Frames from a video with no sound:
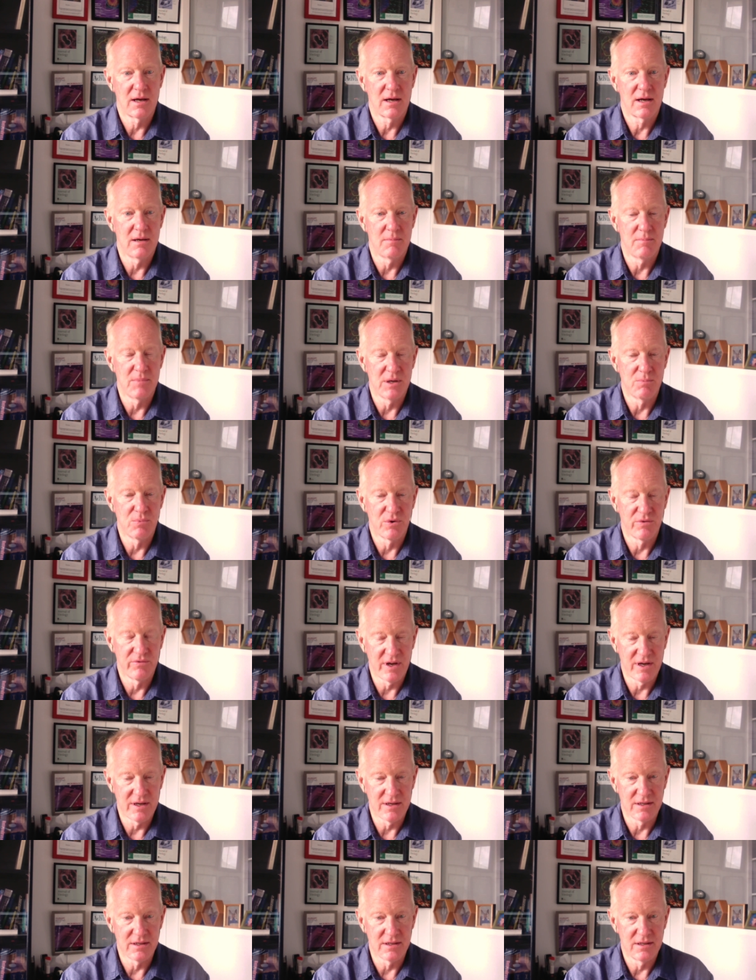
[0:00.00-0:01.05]
can be
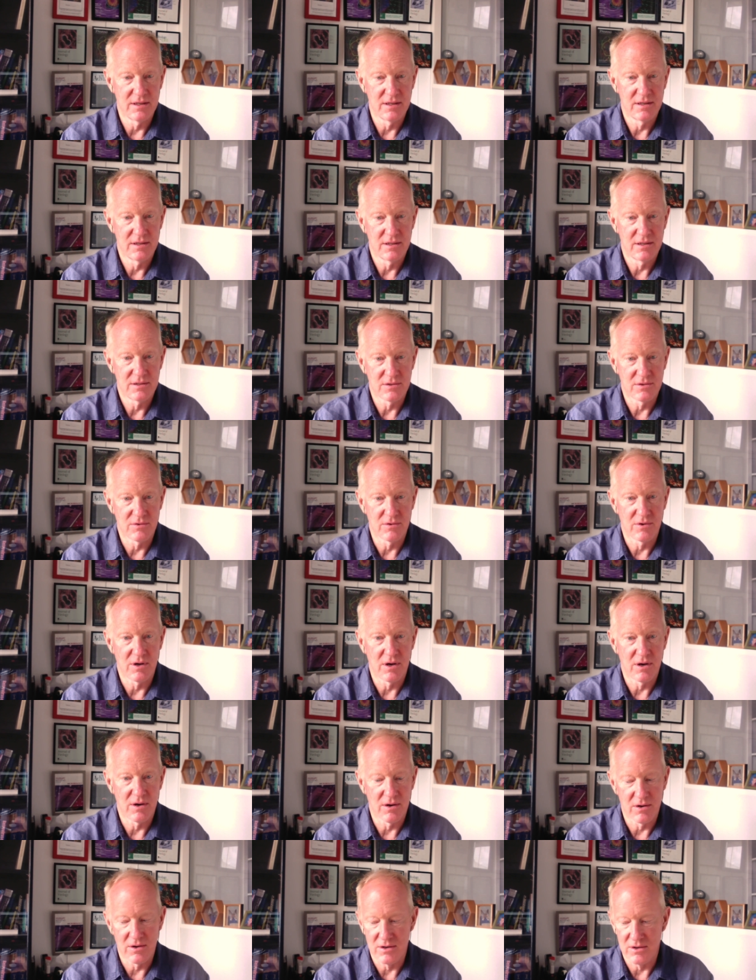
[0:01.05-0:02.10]
prevented.
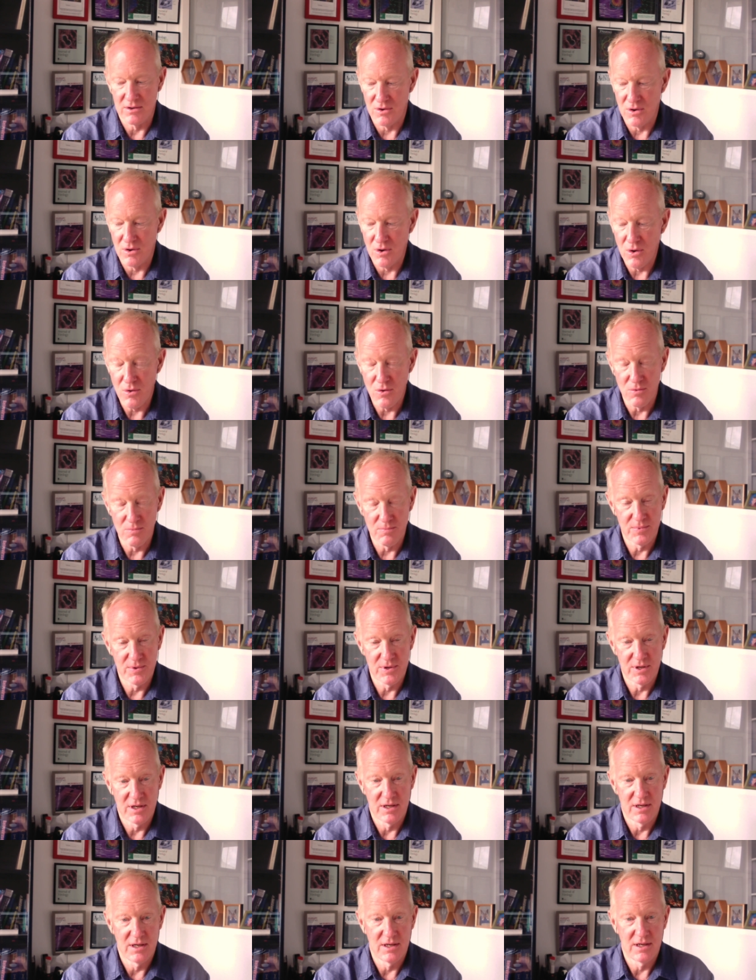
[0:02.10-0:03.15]
So our hope
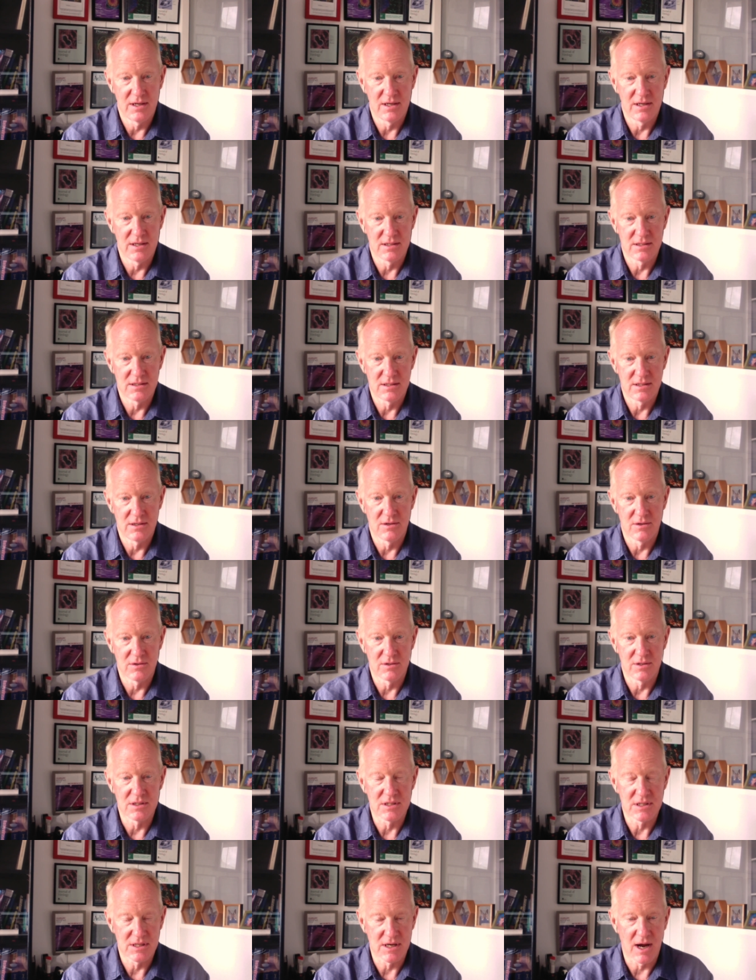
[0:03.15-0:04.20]
is, you know,
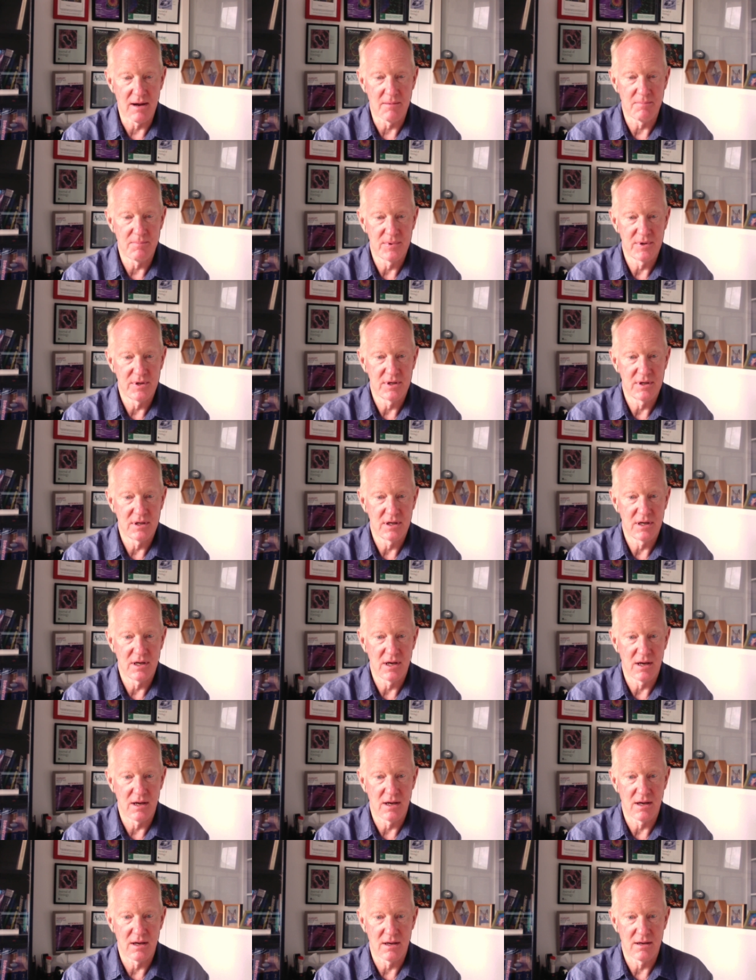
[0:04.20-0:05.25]
to stop
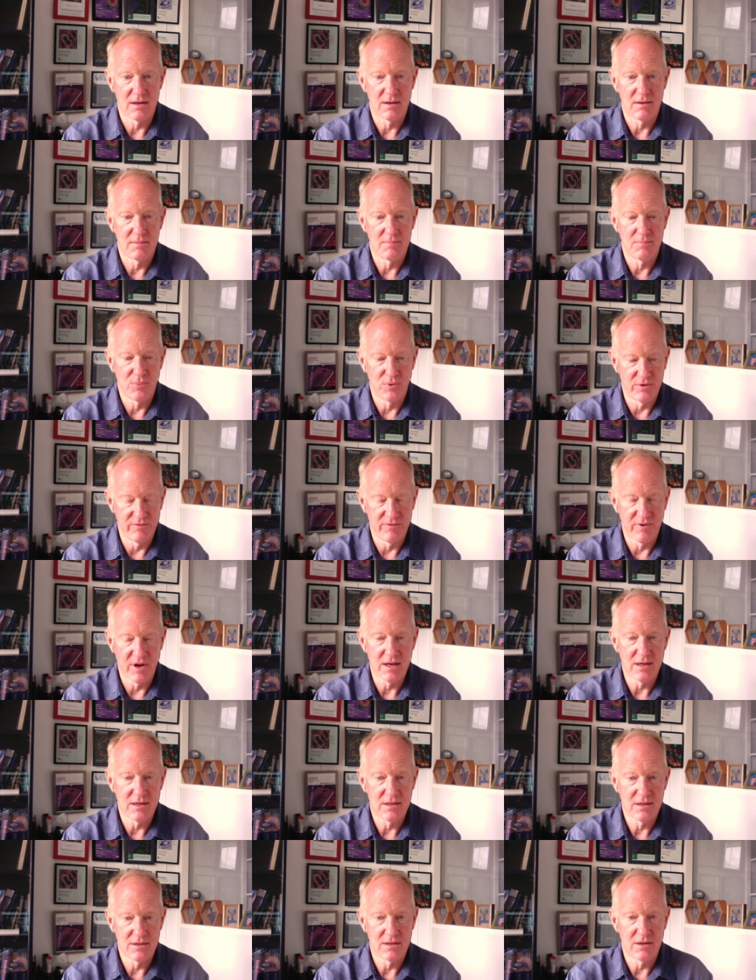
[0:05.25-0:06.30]
uh,
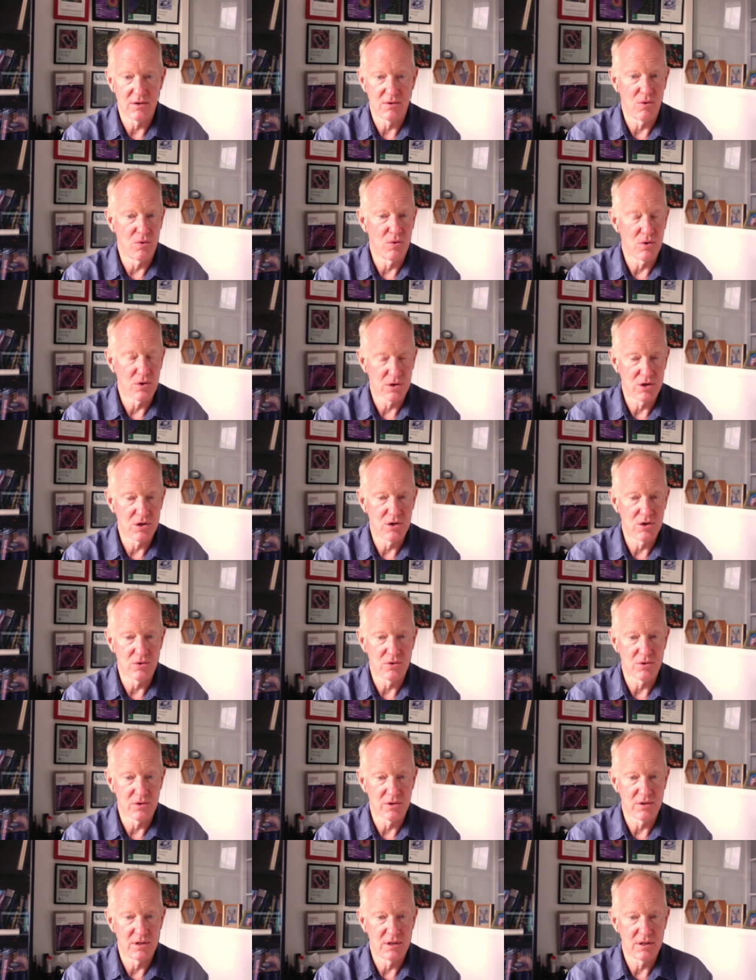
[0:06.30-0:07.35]
prevent or
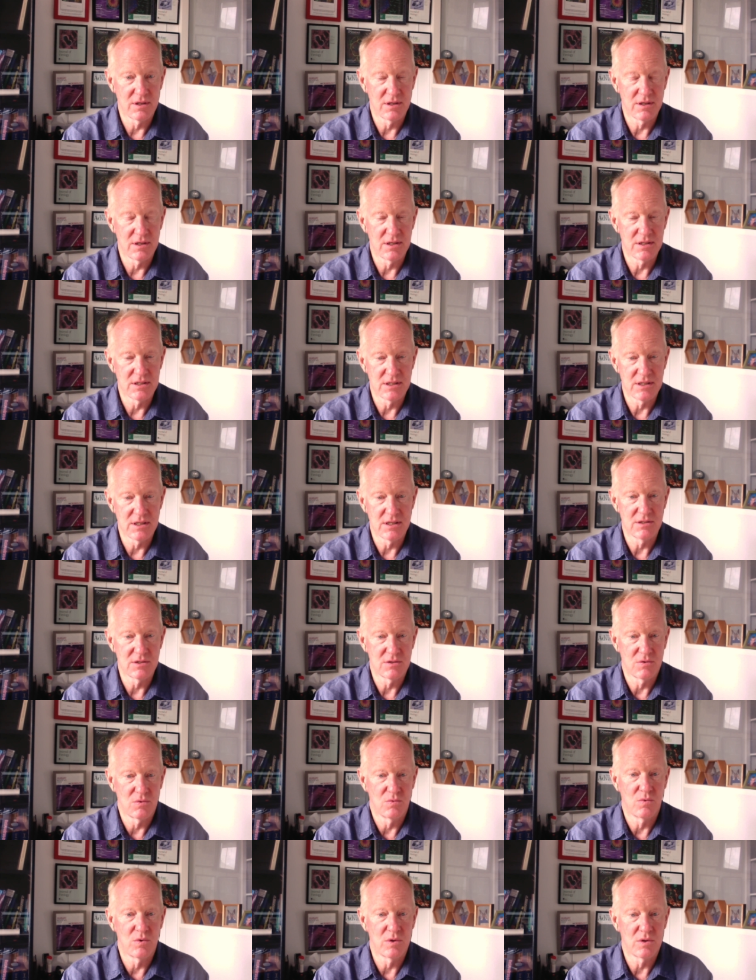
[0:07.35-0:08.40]
cure the
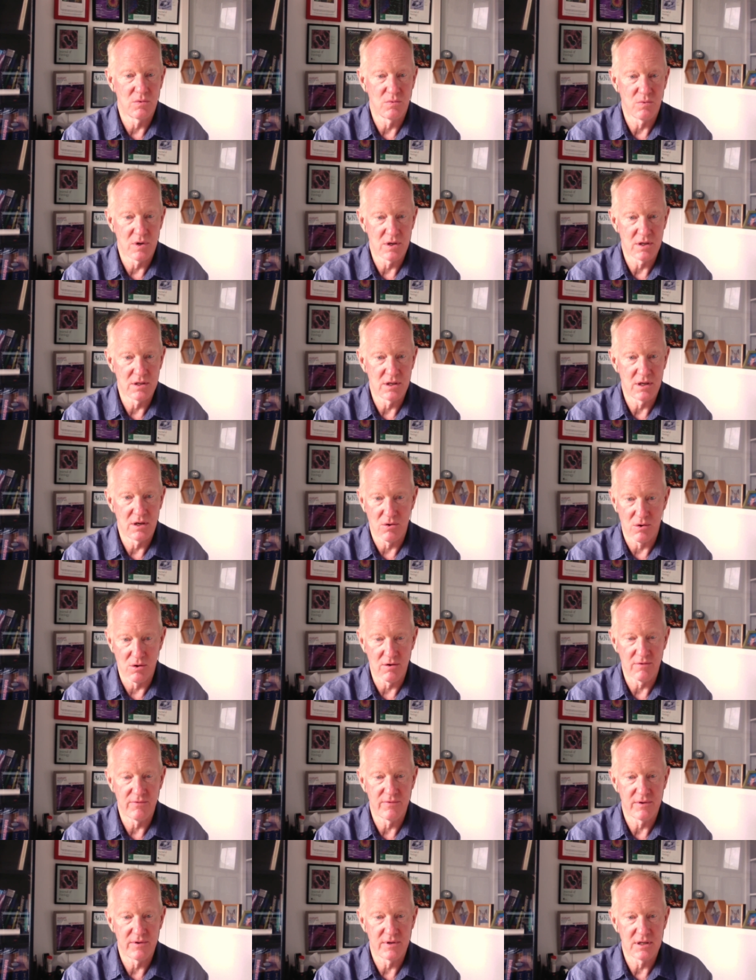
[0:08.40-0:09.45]
disease with a
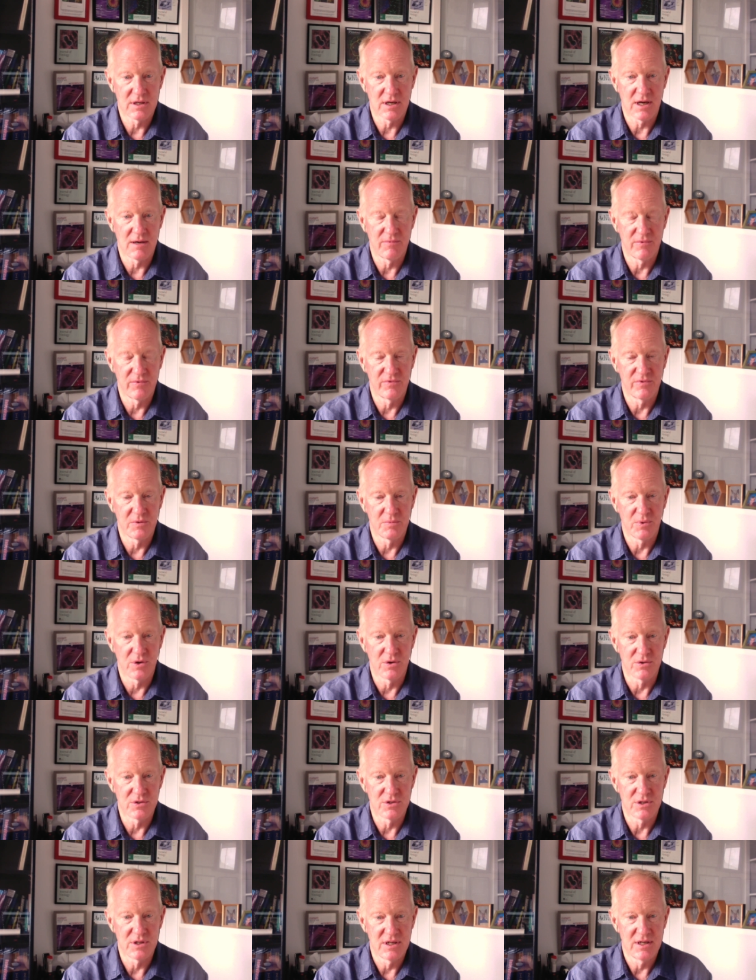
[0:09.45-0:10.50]
one-off type of
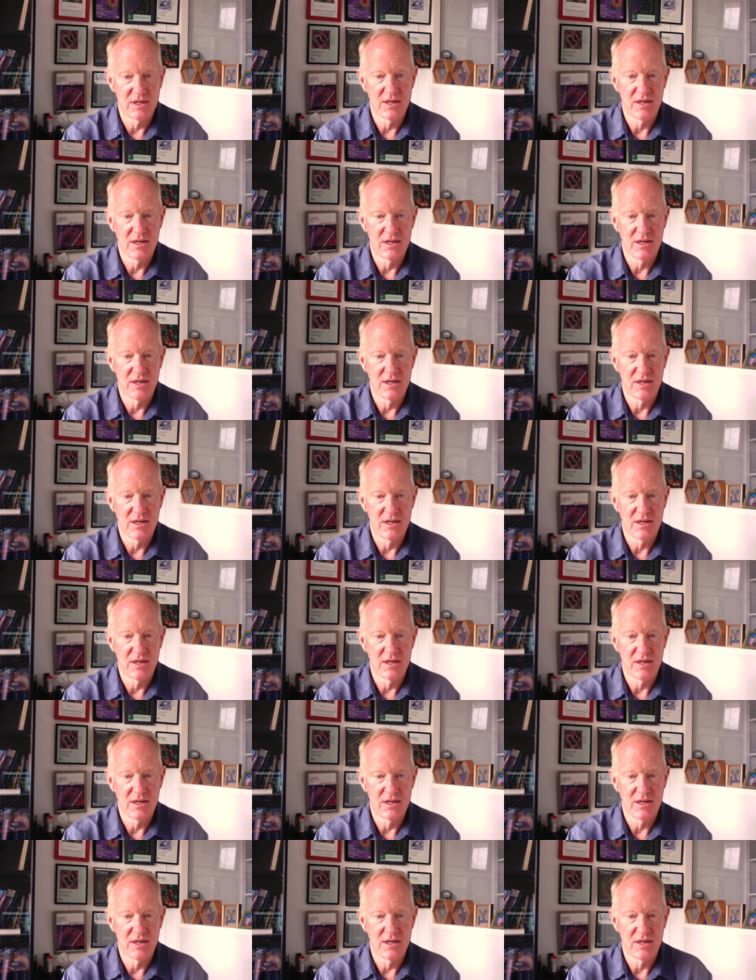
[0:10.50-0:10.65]
approach.